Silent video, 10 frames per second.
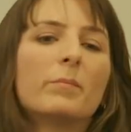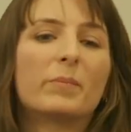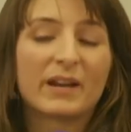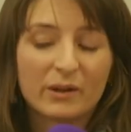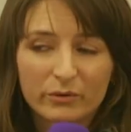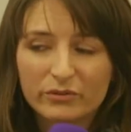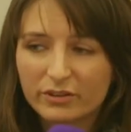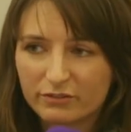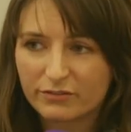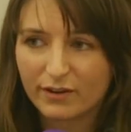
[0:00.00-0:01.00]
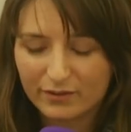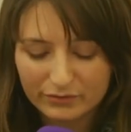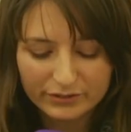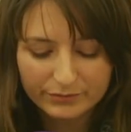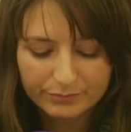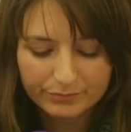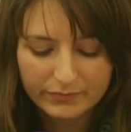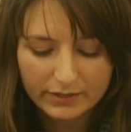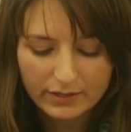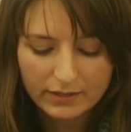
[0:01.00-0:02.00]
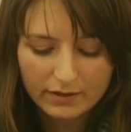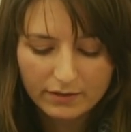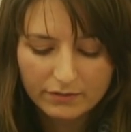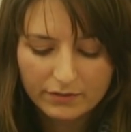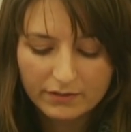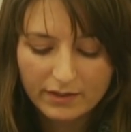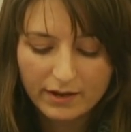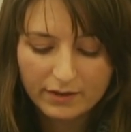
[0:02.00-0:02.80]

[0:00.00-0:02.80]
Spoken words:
But I also found that